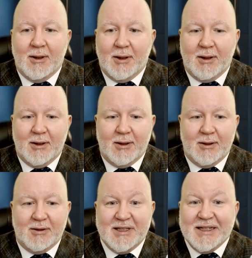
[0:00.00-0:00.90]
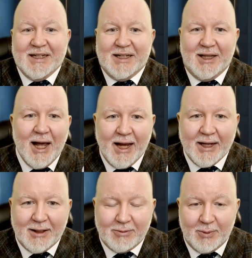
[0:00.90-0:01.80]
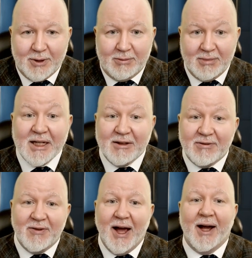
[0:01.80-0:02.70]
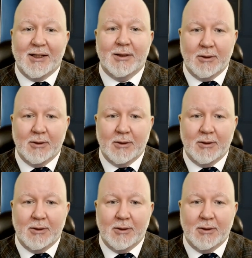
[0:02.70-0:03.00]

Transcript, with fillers: uh, didn't like, but in fact,